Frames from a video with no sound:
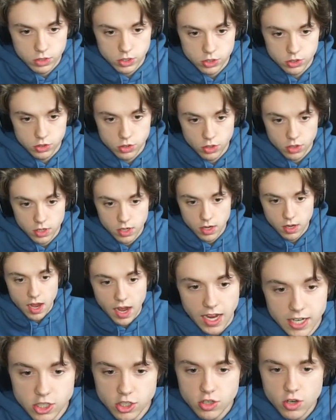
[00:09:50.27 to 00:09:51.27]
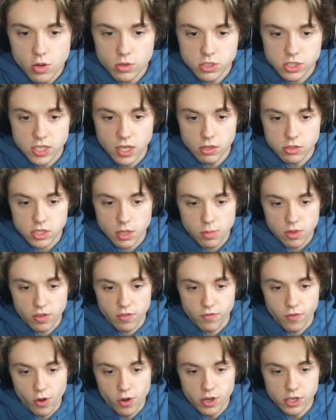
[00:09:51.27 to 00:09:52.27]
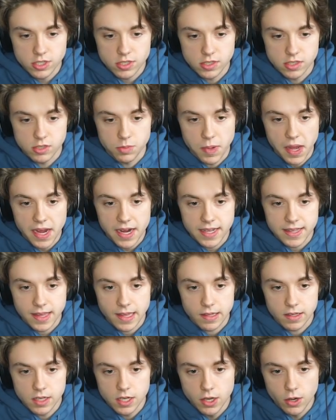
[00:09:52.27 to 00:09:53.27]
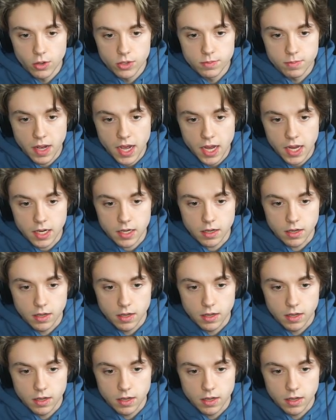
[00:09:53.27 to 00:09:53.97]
which is good. I should go steal some of the furnaces back in the ye old mine.